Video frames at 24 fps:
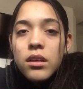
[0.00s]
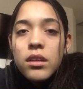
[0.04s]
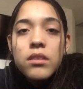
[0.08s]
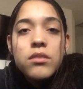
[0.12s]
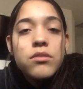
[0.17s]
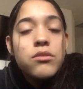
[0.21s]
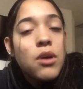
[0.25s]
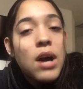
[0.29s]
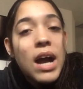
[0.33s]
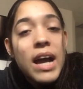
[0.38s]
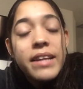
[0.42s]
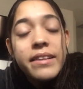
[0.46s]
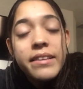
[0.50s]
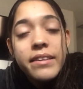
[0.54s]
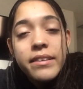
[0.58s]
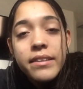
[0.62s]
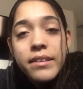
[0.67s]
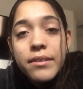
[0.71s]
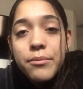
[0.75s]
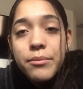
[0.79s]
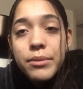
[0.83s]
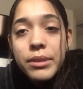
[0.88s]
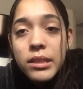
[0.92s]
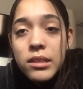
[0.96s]
so I
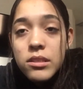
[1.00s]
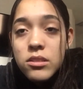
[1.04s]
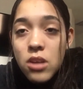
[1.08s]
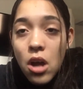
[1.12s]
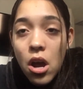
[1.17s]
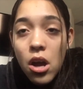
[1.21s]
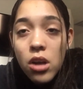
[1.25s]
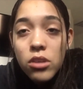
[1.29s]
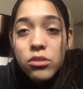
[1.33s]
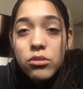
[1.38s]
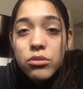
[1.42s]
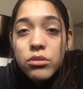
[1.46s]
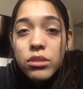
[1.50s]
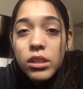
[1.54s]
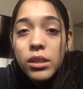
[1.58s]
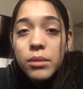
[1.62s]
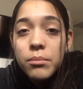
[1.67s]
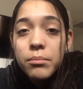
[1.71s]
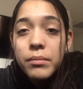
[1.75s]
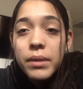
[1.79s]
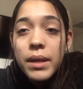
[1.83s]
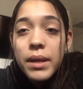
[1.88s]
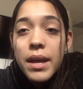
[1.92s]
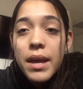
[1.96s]
didn't really talk to
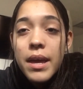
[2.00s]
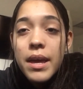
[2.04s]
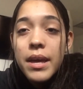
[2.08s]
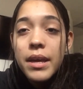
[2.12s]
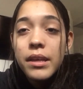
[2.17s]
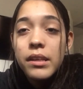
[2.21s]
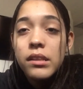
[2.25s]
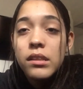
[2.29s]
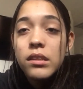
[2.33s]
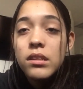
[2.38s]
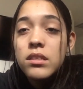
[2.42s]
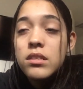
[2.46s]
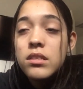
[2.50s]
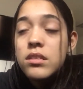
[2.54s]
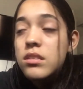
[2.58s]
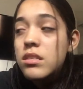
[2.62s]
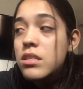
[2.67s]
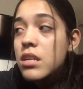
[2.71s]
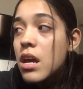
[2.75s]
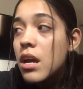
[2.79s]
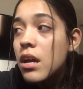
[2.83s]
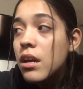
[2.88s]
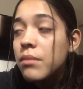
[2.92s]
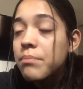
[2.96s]
them. And
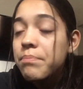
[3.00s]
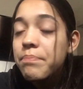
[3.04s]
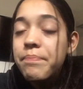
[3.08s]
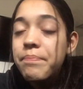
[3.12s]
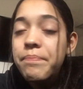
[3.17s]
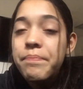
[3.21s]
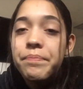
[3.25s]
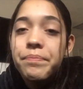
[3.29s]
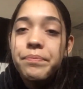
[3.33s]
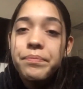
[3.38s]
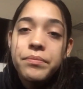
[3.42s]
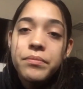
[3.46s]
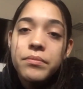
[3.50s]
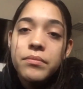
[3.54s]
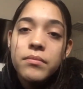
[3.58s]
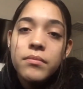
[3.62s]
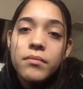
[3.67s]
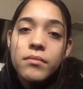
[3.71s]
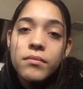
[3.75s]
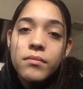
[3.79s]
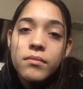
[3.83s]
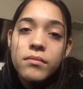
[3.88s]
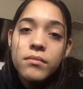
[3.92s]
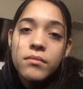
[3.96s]
yeah,
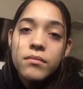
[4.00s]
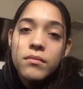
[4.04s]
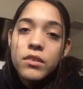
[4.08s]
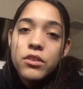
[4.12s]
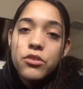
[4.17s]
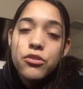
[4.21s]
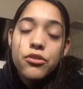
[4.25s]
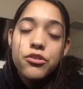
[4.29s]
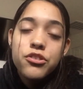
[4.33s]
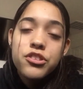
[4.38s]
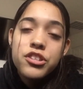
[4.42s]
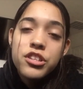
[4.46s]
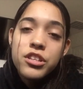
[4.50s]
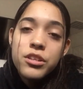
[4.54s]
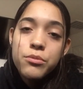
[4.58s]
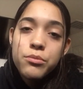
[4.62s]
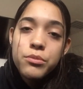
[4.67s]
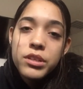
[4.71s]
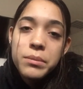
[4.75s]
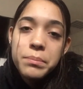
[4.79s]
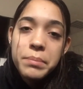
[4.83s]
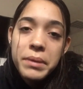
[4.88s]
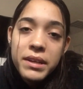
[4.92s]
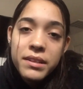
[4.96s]
so she didn't
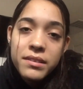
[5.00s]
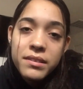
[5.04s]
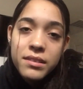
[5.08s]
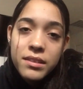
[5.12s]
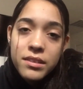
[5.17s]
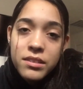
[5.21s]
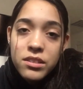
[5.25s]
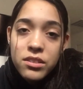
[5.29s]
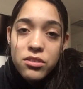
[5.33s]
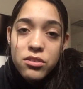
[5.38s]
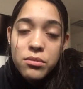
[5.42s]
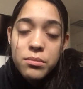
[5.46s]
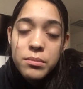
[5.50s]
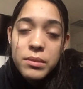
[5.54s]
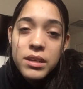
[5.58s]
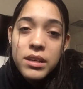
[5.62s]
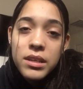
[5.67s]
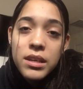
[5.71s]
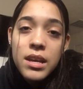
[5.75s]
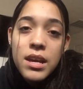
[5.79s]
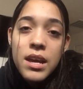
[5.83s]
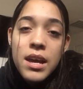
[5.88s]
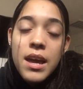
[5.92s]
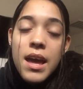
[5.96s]
really pay attention to
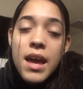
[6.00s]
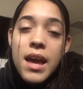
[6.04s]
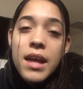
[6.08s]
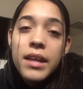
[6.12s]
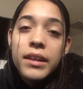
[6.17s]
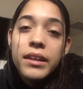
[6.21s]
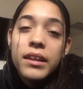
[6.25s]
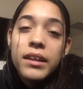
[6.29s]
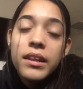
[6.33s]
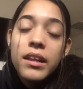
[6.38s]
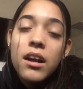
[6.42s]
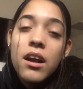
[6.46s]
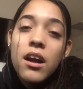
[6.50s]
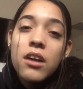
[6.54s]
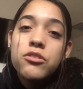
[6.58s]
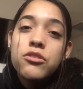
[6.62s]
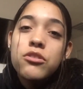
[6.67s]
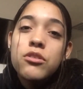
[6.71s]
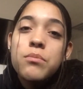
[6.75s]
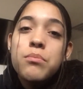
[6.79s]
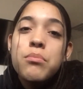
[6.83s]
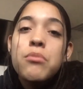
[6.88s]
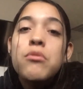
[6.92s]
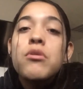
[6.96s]
me. And then it got
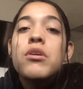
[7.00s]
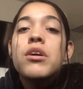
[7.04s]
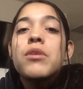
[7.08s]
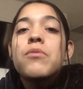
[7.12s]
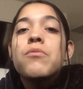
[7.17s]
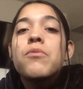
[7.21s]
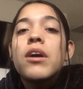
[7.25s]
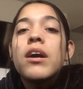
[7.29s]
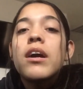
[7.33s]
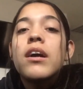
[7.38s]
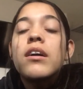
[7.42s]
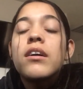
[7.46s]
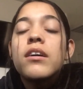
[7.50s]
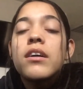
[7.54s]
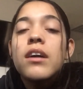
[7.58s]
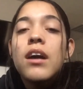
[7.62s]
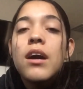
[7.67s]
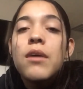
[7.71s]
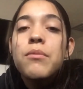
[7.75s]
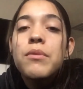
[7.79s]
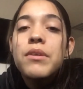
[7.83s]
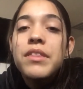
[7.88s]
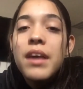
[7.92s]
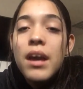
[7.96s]
to the point where I hung
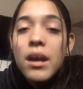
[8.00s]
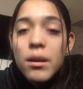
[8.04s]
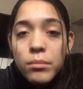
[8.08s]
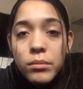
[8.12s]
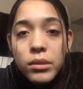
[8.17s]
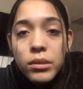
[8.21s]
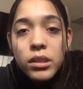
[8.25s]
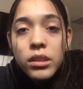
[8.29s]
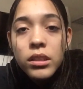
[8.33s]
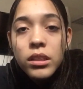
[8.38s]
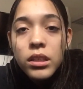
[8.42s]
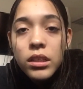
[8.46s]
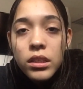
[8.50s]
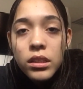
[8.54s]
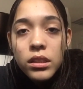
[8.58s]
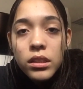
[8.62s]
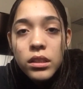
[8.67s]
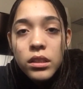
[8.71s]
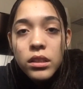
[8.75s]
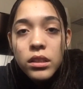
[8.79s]
out with Emily,